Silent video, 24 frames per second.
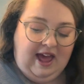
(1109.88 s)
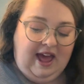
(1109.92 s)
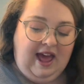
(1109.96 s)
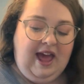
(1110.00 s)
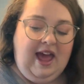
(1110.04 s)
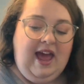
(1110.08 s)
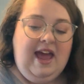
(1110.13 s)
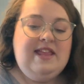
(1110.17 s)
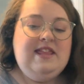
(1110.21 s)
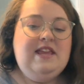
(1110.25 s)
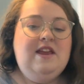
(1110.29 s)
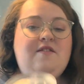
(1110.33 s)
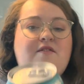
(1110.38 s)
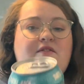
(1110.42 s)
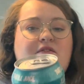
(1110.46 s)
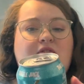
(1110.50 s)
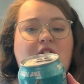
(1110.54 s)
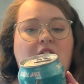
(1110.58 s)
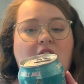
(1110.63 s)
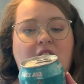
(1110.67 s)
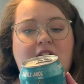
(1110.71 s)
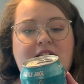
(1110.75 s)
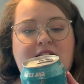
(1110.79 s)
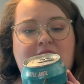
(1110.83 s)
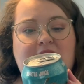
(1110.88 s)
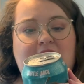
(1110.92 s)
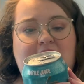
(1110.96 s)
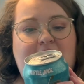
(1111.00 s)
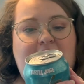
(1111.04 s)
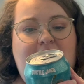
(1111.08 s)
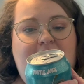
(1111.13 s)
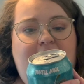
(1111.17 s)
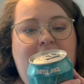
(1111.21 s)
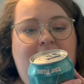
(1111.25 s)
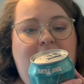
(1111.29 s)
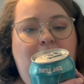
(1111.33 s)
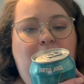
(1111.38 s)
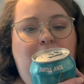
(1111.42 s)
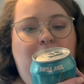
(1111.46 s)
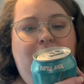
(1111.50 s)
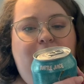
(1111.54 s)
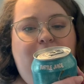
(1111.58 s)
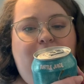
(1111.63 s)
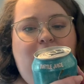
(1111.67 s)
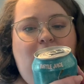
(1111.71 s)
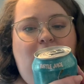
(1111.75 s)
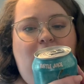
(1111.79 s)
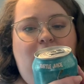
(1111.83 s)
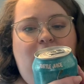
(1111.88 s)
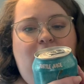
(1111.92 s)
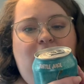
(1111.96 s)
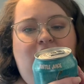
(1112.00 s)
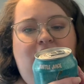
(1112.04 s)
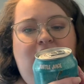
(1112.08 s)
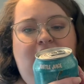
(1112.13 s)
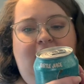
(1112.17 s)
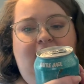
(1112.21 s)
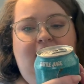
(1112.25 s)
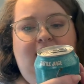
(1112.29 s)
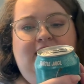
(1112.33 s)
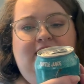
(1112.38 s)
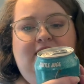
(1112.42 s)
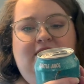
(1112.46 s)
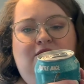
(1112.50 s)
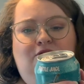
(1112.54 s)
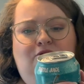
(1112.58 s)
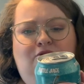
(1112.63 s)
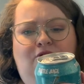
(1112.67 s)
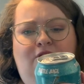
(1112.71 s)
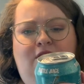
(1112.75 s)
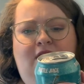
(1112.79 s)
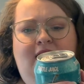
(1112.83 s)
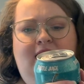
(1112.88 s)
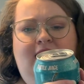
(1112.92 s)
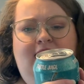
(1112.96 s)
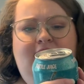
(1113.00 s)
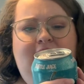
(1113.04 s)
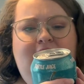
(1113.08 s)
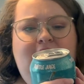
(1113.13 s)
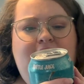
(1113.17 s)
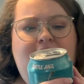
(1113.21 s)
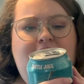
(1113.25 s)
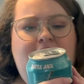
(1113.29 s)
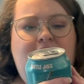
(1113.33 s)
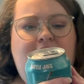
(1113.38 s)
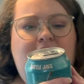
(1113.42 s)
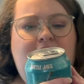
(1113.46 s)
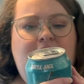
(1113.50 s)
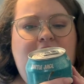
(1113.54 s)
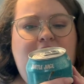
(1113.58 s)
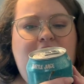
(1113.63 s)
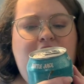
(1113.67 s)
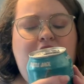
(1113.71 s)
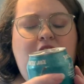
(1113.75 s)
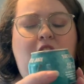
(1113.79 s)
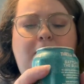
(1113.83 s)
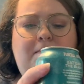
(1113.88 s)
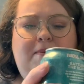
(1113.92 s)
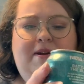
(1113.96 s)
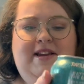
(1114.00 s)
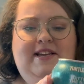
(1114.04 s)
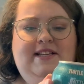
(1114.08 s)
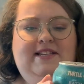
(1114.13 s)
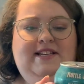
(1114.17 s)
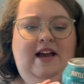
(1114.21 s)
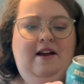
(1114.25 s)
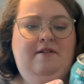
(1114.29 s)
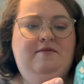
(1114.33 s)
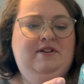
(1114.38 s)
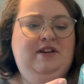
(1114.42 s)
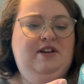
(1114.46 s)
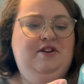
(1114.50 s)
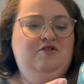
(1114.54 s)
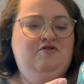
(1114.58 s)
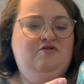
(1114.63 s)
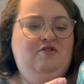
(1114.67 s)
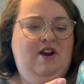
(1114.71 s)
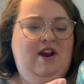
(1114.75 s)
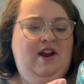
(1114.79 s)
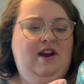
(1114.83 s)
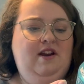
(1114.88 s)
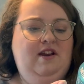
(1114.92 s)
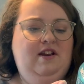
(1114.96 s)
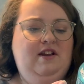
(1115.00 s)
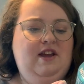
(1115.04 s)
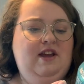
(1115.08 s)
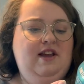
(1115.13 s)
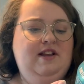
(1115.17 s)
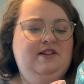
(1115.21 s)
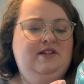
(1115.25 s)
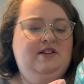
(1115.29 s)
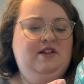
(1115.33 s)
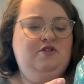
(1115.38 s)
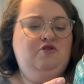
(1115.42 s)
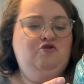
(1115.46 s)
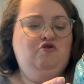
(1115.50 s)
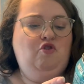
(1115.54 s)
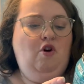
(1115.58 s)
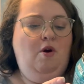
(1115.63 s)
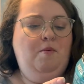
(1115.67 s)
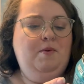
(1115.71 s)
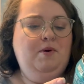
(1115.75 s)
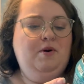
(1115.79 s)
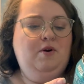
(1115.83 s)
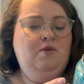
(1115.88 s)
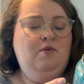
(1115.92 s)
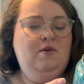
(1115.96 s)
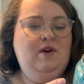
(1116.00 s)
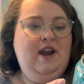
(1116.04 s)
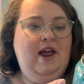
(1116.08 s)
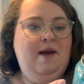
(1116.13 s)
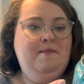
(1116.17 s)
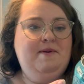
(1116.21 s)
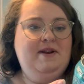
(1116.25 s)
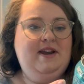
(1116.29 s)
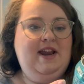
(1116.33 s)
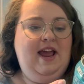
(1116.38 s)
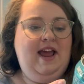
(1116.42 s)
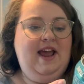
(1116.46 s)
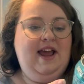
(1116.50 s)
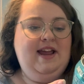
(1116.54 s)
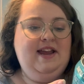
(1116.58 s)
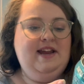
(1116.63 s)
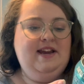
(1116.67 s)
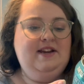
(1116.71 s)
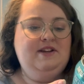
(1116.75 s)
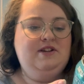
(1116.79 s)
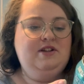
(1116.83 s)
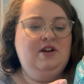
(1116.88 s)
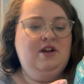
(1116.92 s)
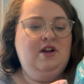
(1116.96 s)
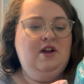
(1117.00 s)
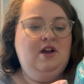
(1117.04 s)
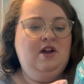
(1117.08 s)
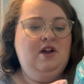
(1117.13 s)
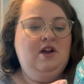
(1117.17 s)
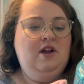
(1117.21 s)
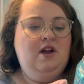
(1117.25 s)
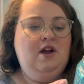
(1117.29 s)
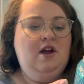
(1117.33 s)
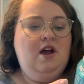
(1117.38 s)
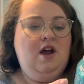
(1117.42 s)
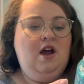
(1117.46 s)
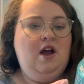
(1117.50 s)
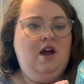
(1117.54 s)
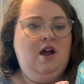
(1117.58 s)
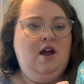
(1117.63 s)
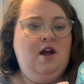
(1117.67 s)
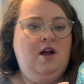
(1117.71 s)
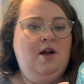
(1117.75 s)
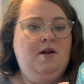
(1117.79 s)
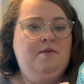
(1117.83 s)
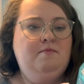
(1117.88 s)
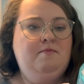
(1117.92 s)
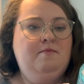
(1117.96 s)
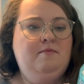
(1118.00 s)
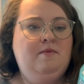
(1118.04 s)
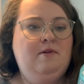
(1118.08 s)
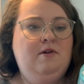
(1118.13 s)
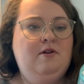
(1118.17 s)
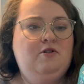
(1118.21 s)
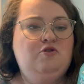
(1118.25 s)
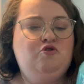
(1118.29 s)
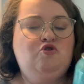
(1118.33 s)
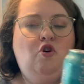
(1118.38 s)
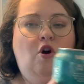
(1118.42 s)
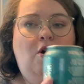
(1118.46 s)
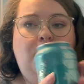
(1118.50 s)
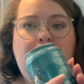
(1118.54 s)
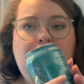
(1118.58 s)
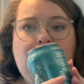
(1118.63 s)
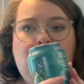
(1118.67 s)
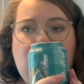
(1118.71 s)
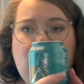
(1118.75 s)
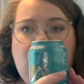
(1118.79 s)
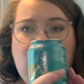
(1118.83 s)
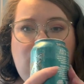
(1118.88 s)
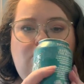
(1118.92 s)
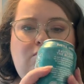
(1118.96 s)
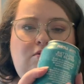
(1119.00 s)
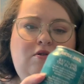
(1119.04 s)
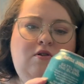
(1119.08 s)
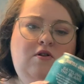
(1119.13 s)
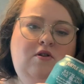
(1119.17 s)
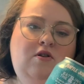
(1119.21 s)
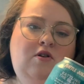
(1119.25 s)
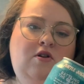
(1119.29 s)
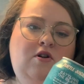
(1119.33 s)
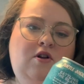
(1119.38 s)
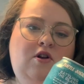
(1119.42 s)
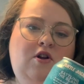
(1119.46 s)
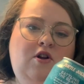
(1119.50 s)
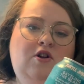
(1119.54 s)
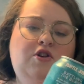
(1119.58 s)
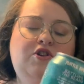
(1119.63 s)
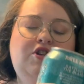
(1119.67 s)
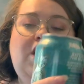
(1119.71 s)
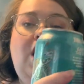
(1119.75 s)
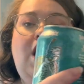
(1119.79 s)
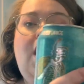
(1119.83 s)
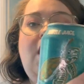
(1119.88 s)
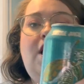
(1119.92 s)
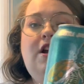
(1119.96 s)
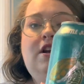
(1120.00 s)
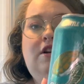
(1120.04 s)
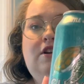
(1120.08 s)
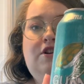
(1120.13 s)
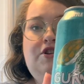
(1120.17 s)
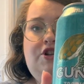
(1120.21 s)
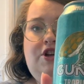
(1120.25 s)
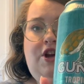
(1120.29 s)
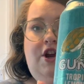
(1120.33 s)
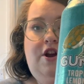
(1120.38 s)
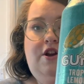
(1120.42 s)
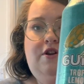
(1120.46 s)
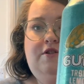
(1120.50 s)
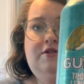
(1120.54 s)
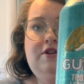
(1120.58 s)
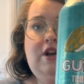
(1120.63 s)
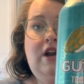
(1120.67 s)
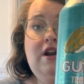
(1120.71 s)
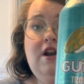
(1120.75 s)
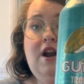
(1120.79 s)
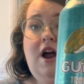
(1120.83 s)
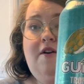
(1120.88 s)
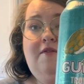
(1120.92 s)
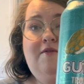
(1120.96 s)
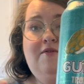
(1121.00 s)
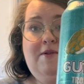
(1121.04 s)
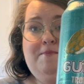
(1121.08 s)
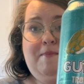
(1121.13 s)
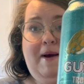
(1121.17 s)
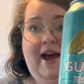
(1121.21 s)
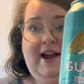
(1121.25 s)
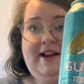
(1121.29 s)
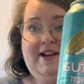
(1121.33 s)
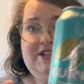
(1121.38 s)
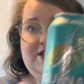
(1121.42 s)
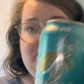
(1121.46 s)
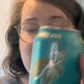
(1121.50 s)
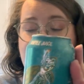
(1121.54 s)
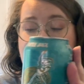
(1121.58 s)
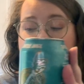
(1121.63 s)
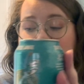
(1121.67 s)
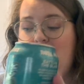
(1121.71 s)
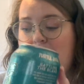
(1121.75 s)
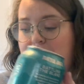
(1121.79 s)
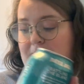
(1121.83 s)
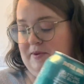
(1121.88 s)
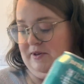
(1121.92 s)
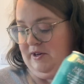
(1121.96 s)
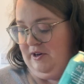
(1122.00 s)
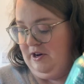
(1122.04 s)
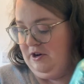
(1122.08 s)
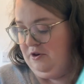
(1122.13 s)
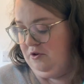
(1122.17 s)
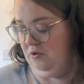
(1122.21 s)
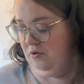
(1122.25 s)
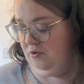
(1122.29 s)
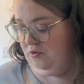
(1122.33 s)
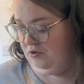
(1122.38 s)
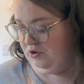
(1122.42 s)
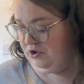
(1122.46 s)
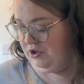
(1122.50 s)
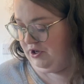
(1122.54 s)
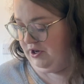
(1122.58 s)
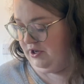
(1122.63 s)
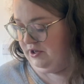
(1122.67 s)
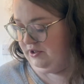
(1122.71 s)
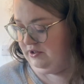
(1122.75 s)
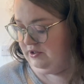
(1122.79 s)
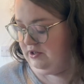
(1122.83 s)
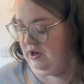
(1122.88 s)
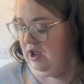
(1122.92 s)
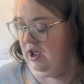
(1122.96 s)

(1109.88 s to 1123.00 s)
And then finally, we've got this really yummy sounding drink. It's a tropical lemonade, um, tropical turtle juice. Love the packaging, absolutely gorgeous.